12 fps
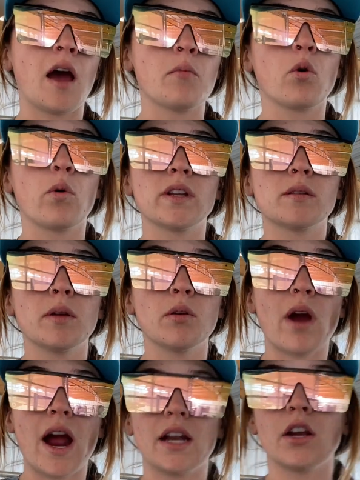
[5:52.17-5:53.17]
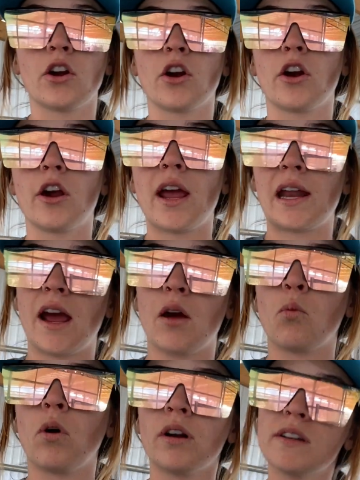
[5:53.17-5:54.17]
I'm going to be riding her and I
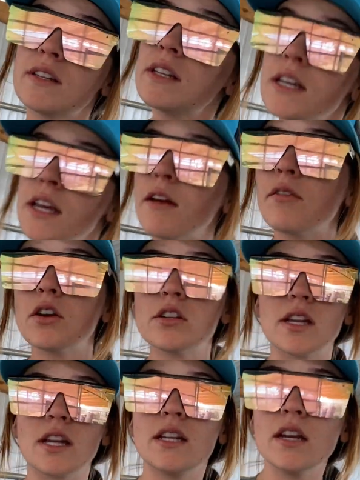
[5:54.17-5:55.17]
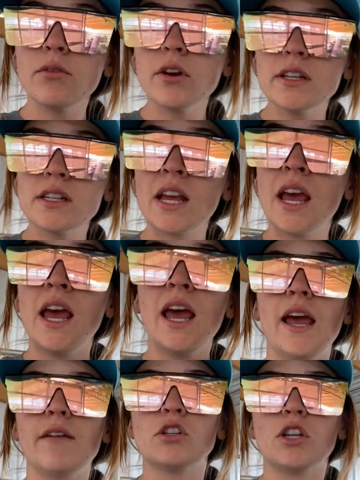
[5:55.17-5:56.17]
wanna see if there's any difference,
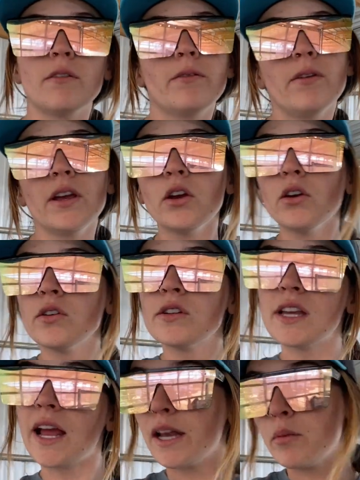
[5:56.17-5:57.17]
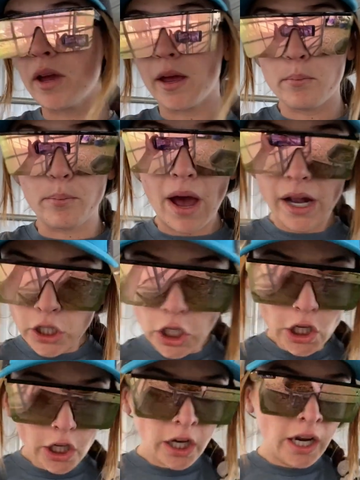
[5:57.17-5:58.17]
if she feels any bit
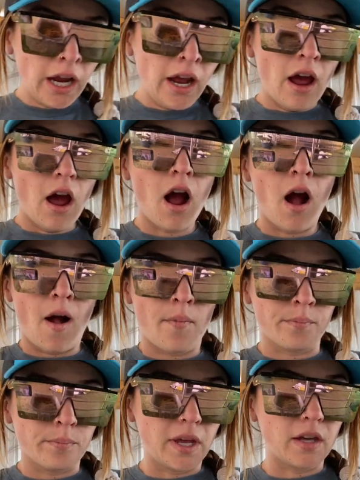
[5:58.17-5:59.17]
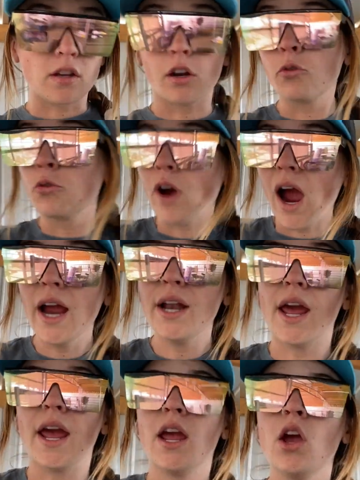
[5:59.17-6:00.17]
better um, because on
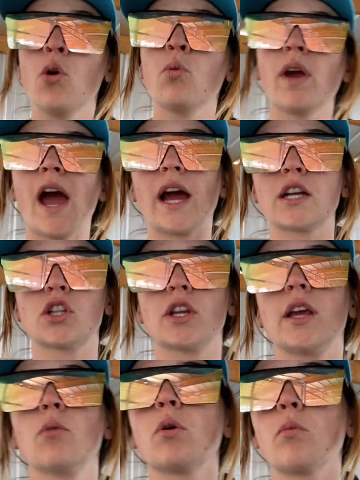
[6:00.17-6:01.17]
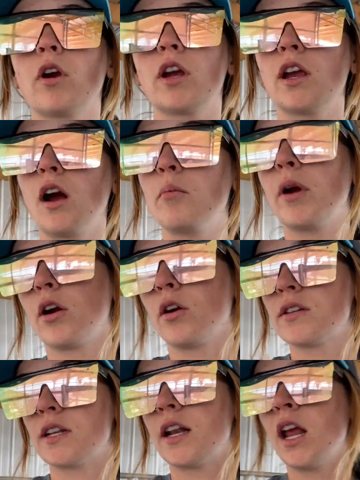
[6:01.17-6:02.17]
Friday, we actually were working on
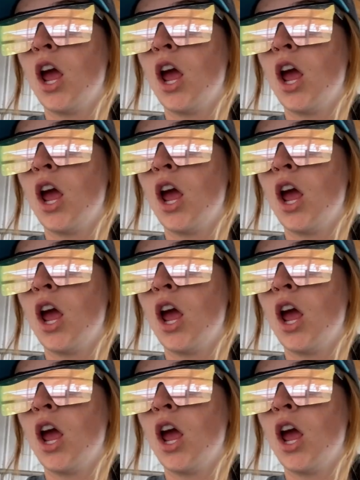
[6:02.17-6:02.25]
barrels and